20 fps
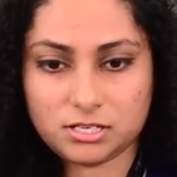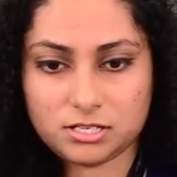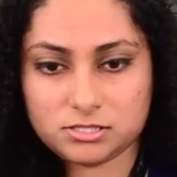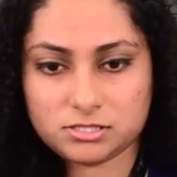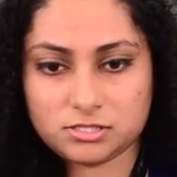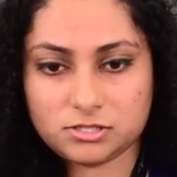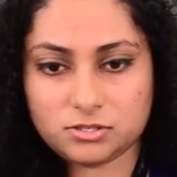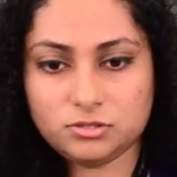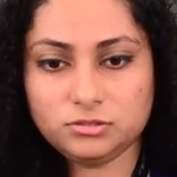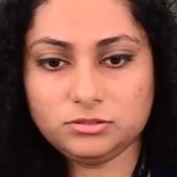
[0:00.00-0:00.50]

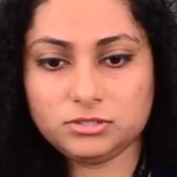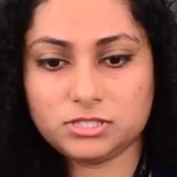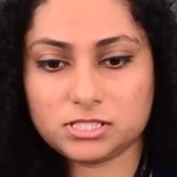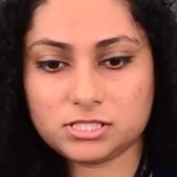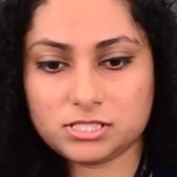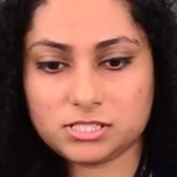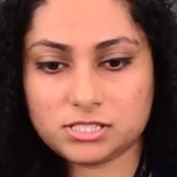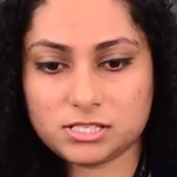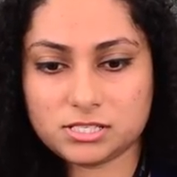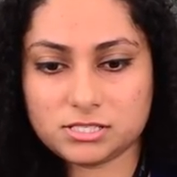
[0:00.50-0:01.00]
so
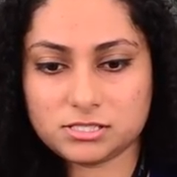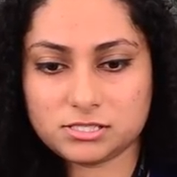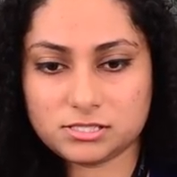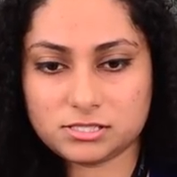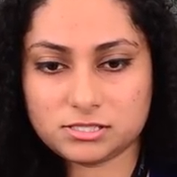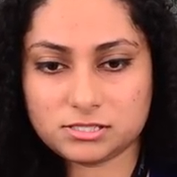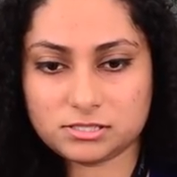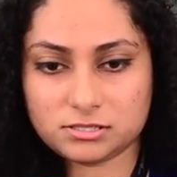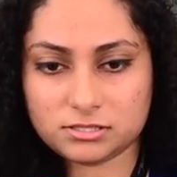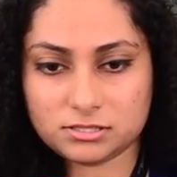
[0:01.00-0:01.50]
this
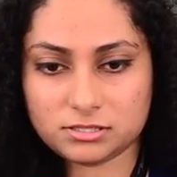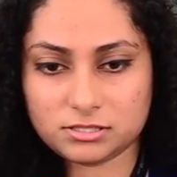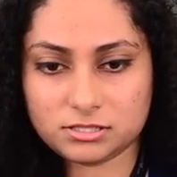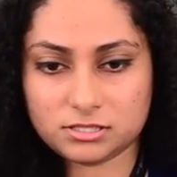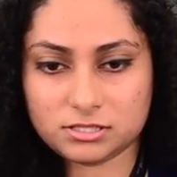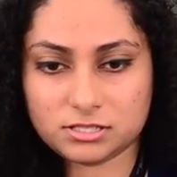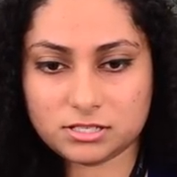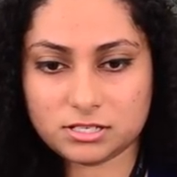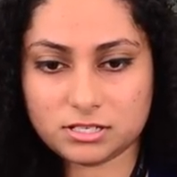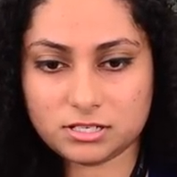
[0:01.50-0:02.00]
is
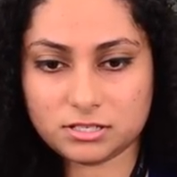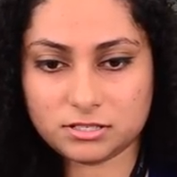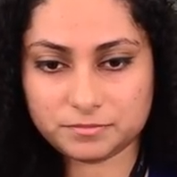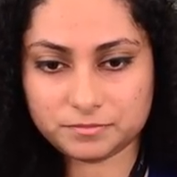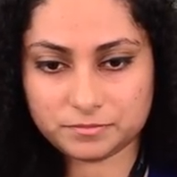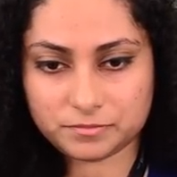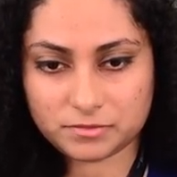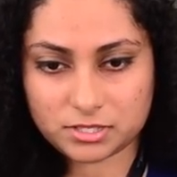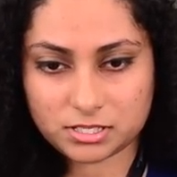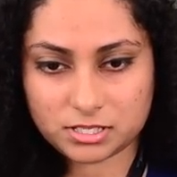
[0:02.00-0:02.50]
the
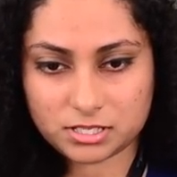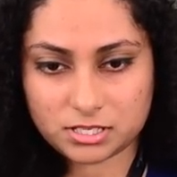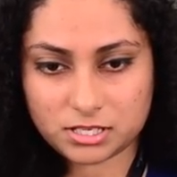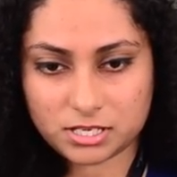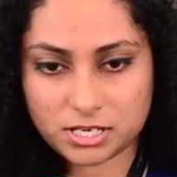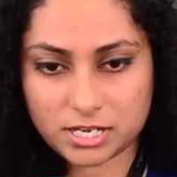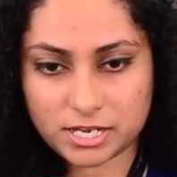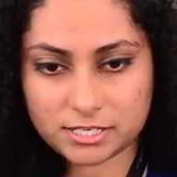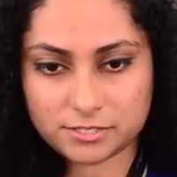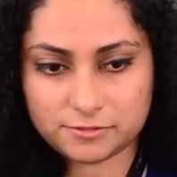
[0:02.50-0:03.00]

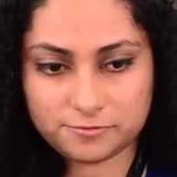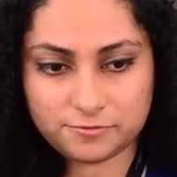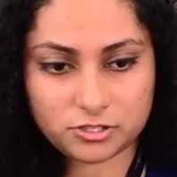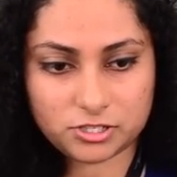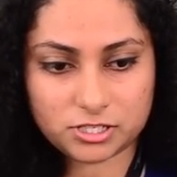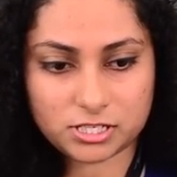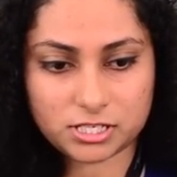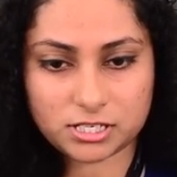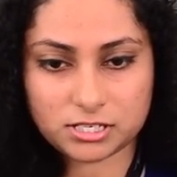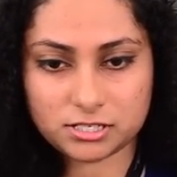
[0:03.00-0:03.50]
end
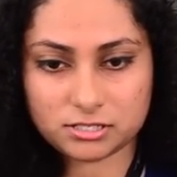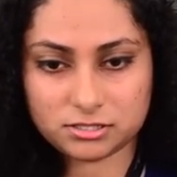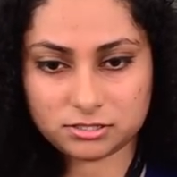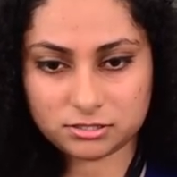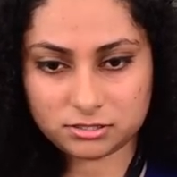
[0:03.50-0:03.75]
for our